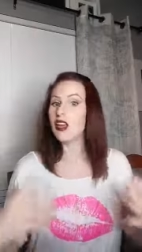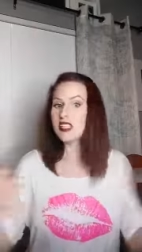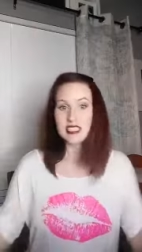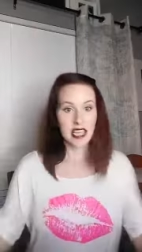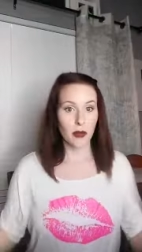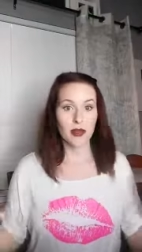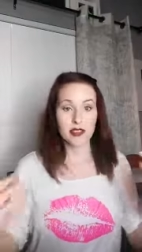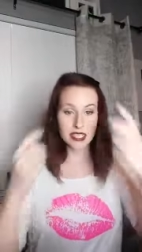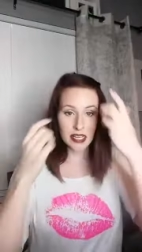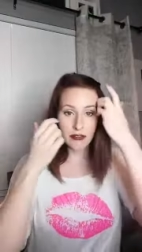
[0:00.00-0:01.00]
say, was
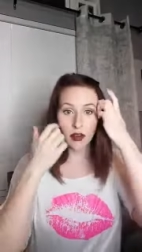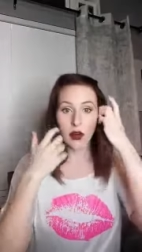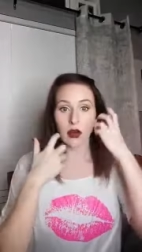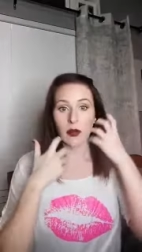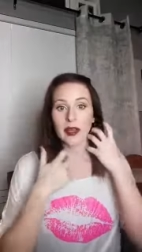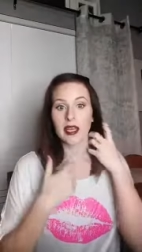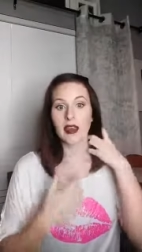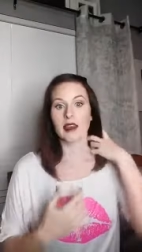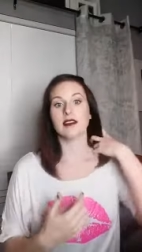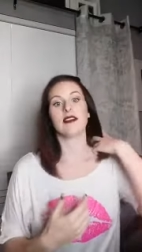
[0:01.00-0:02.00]
difficult
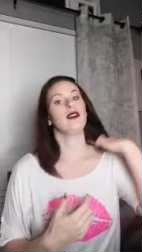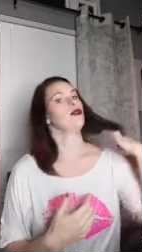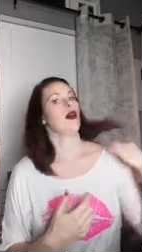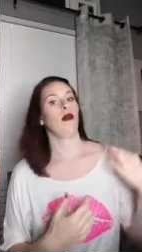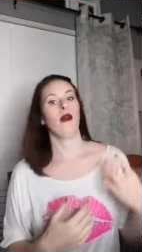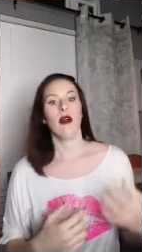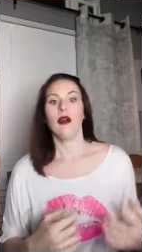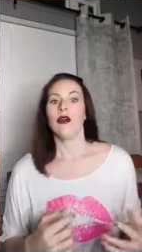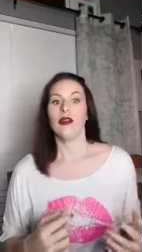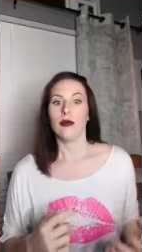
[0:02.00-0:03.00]
because
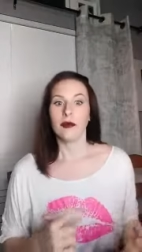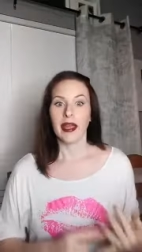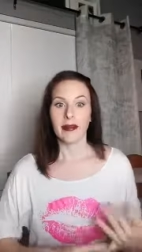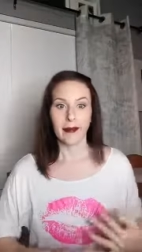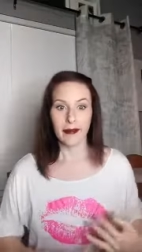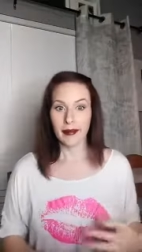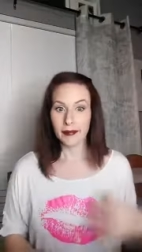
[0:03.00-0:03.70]
you may not